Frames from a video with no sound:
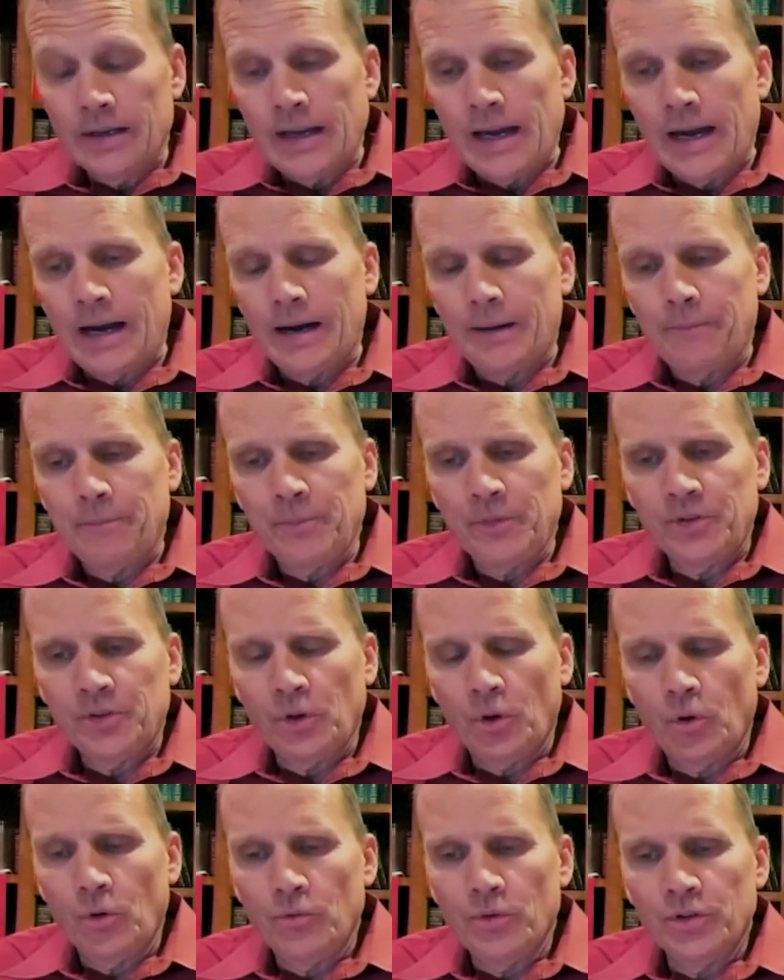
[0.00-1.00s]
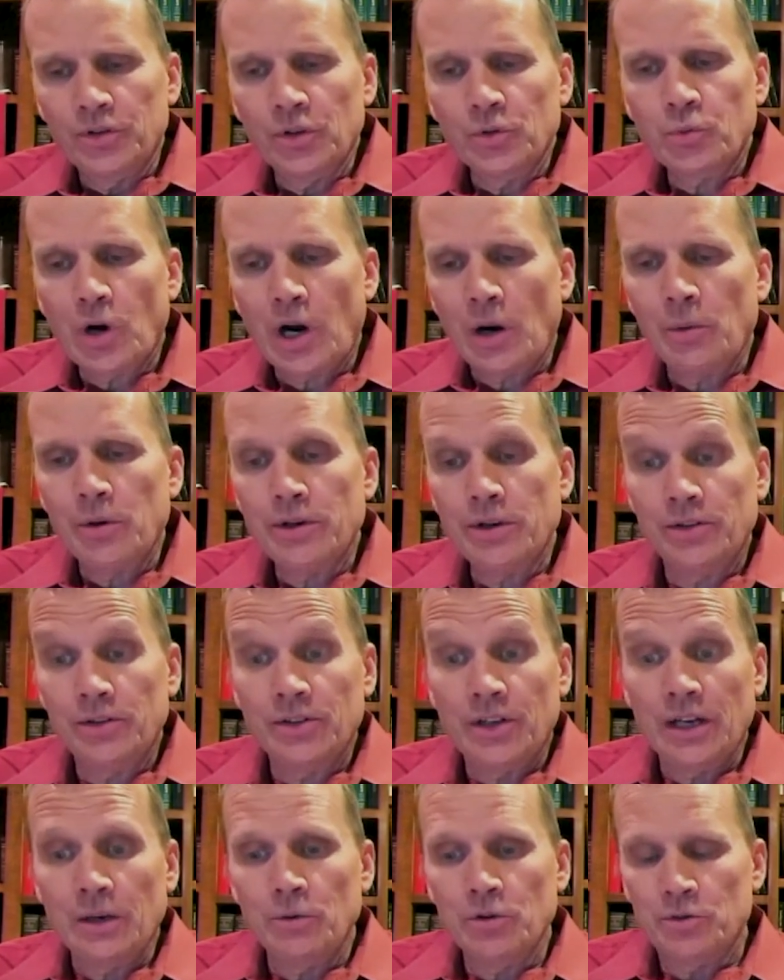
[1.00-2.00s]
Yeah, so this is why we
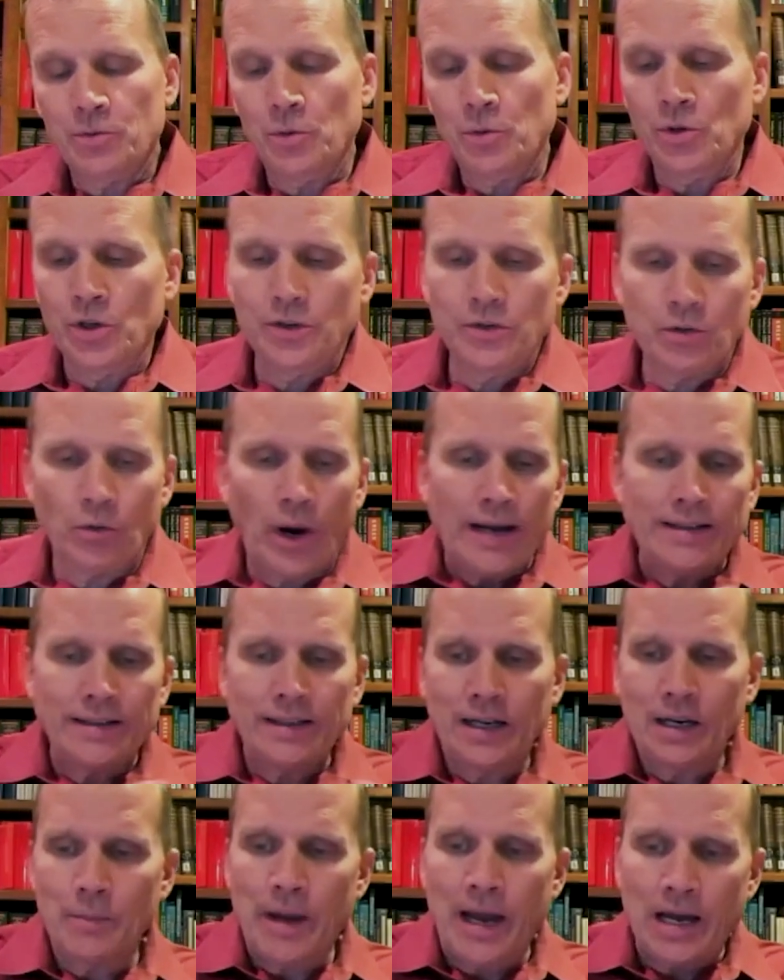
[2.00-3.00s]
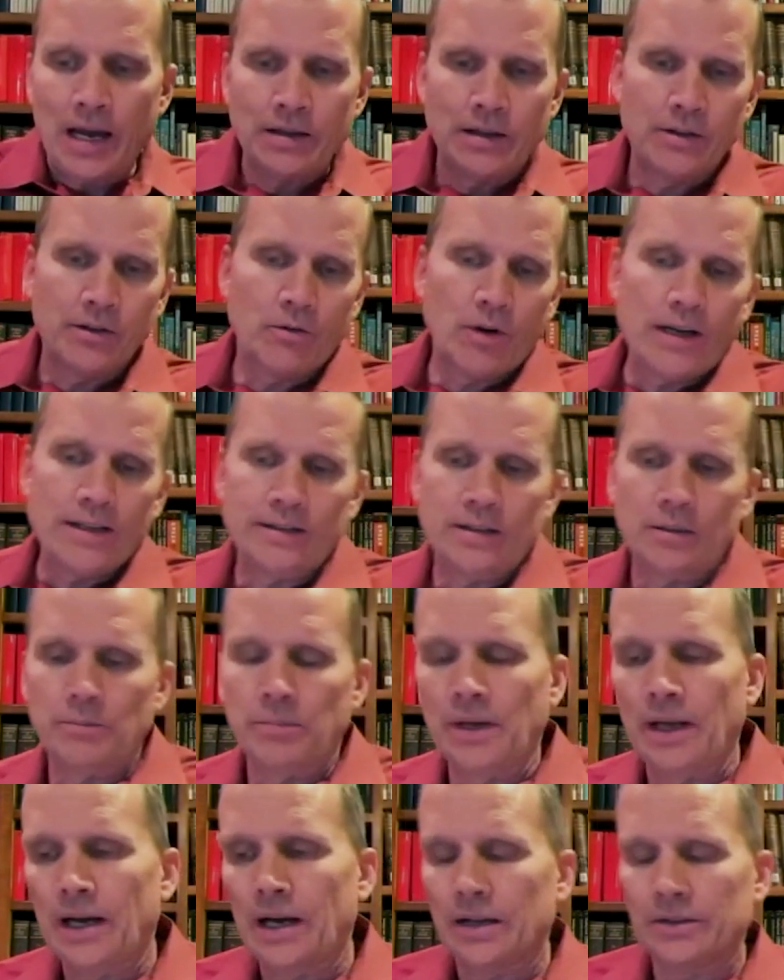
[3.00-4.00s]
distinguish between the right to command and the right to
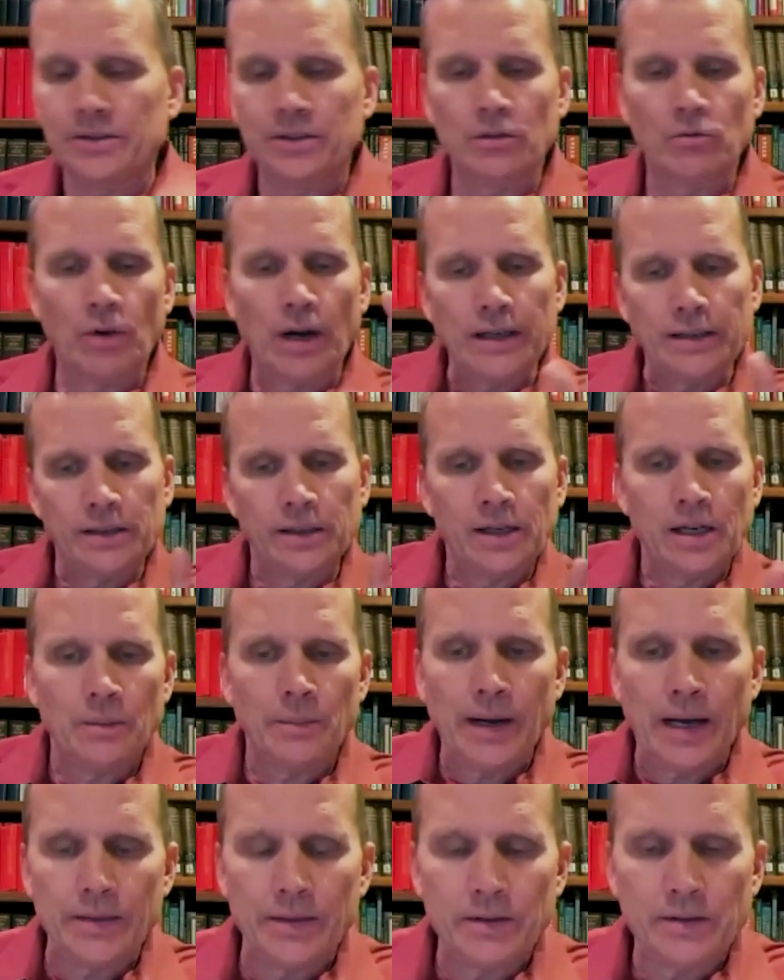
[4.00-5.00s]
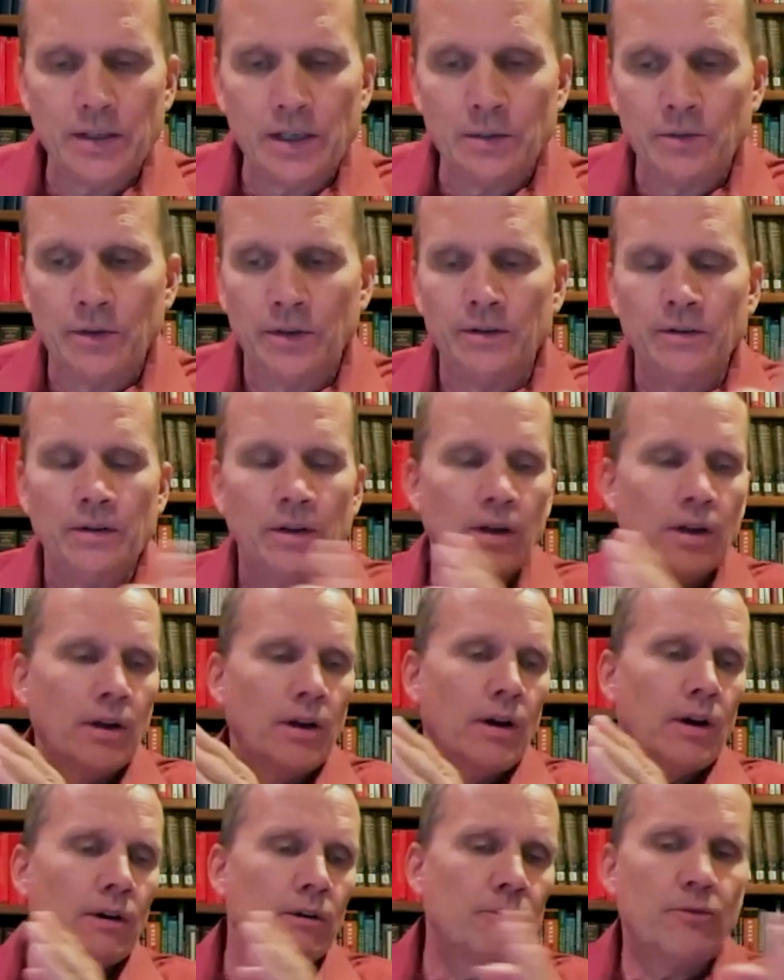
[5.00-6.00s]
bless. The right to command the demon
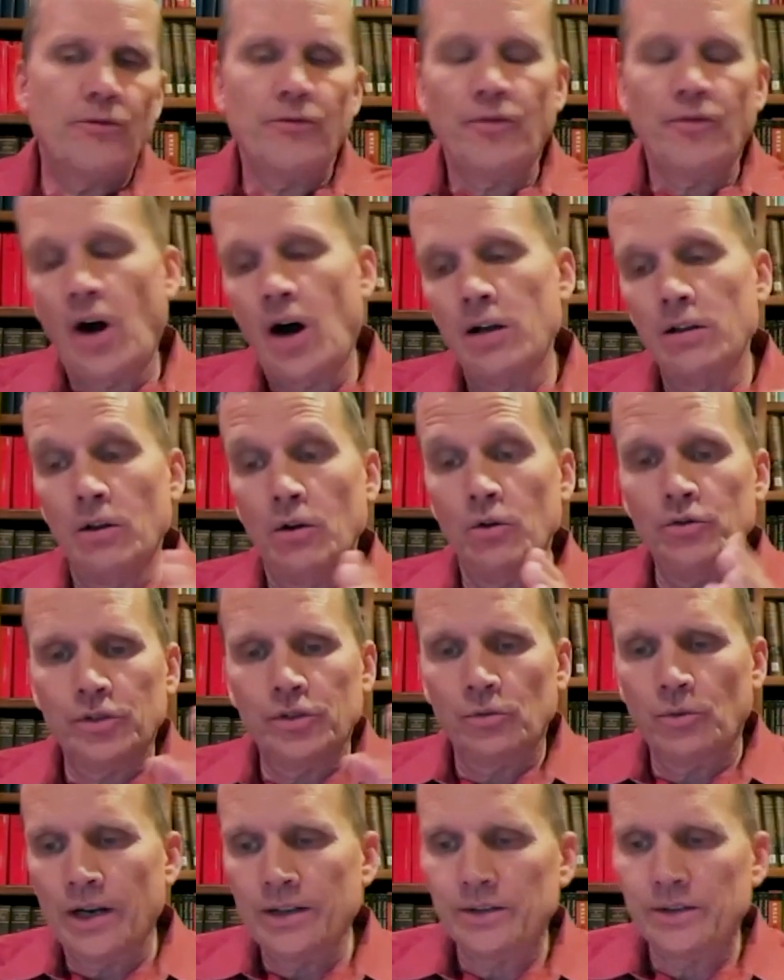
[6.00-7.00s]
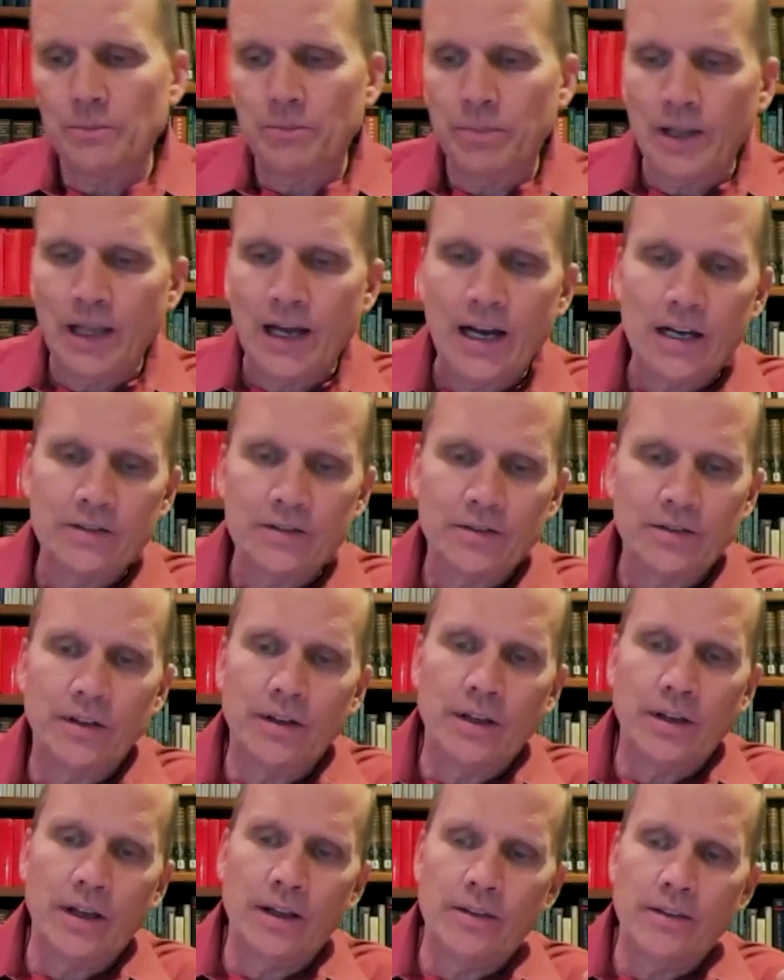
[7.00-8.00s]
follows the right to bless,
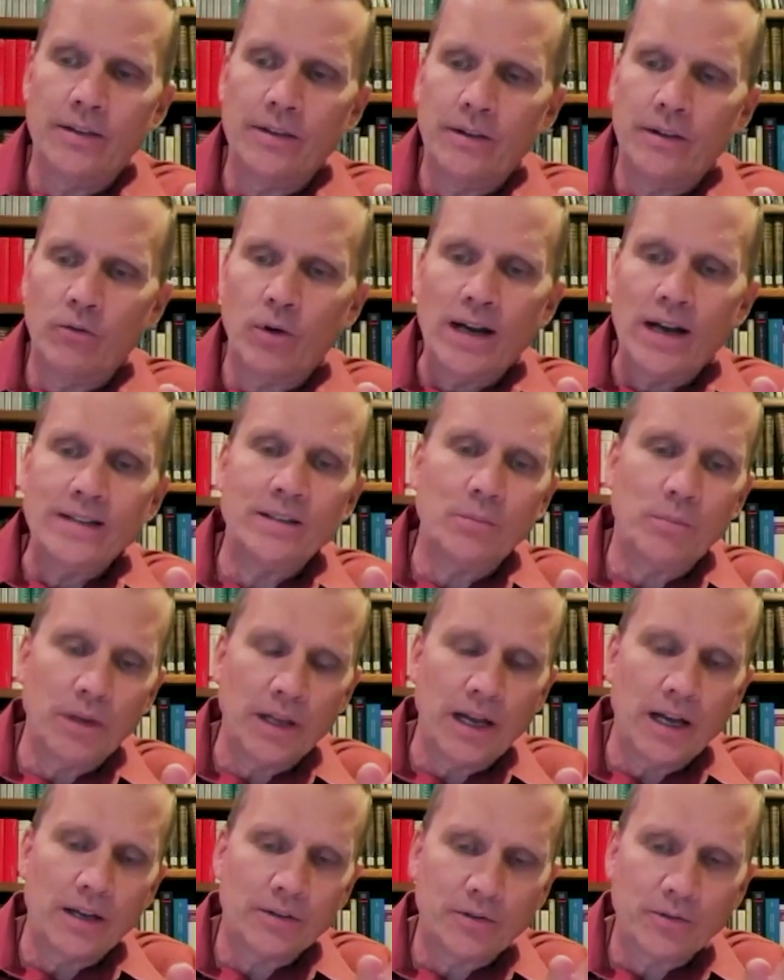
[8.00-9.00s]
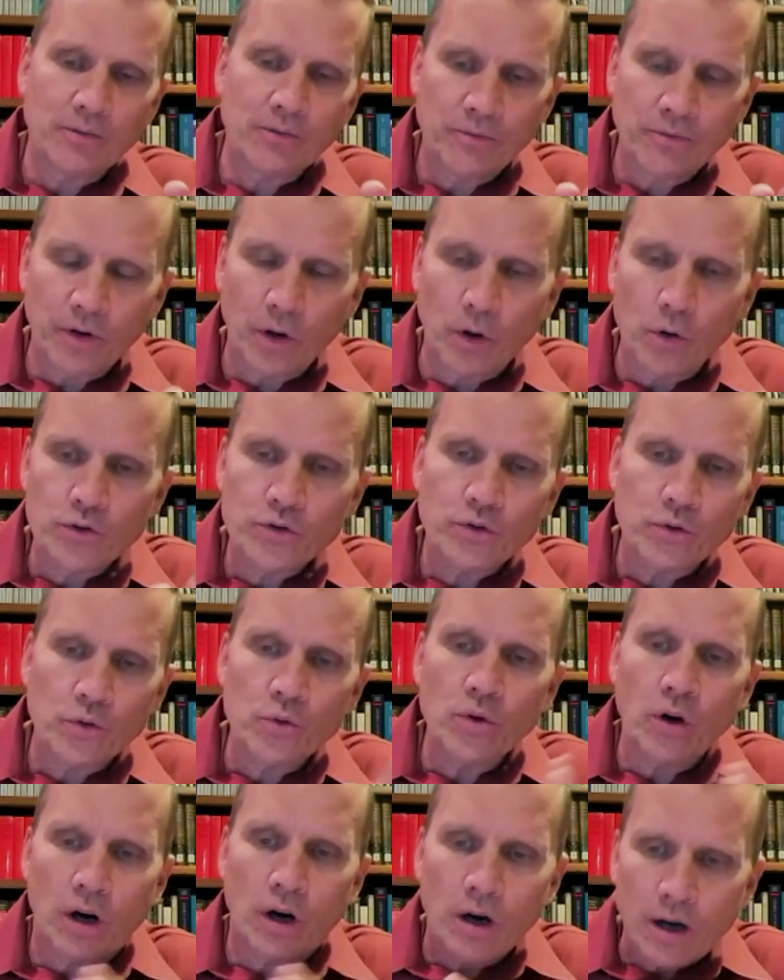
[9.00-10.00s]
and, and the right to bless flows
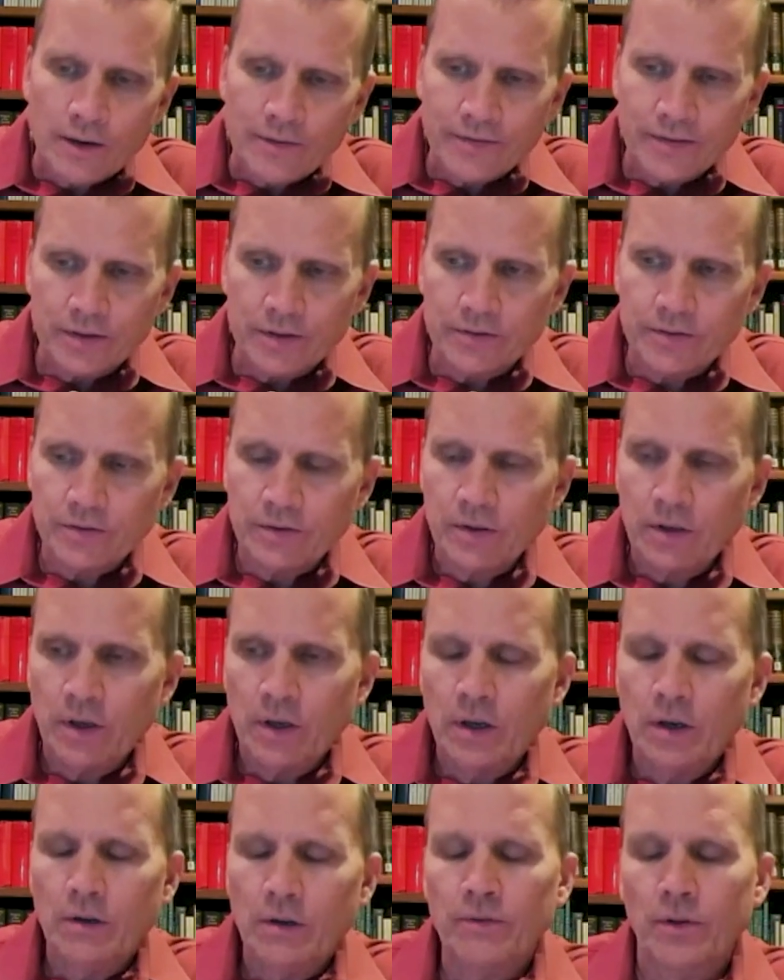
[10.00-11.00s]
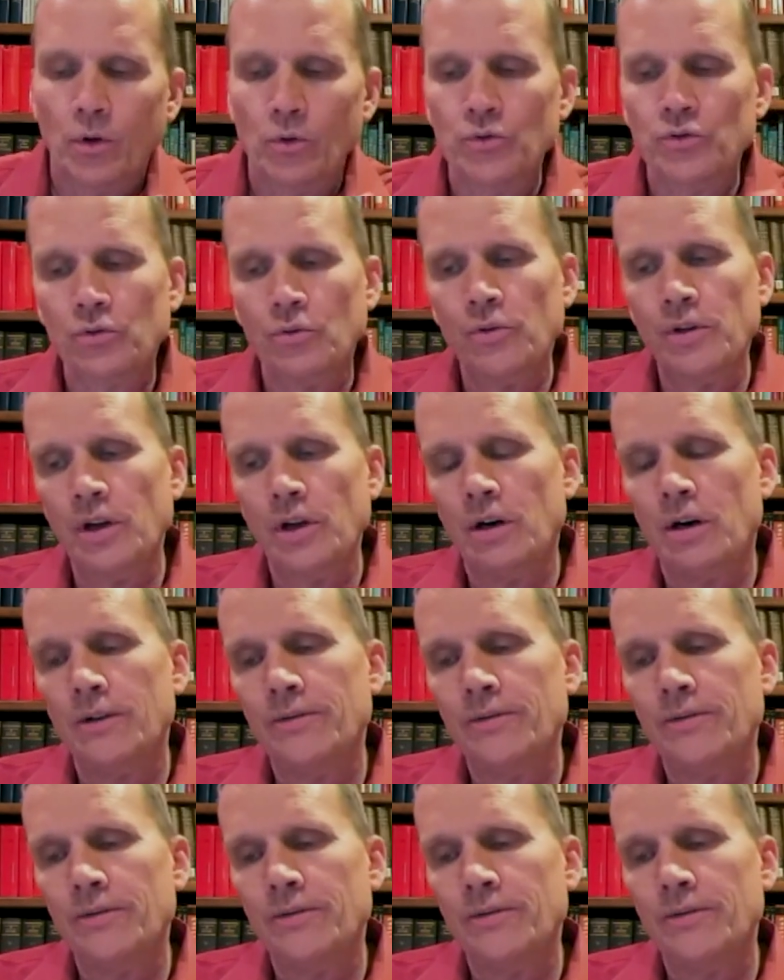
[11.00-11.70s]
through office. flows through the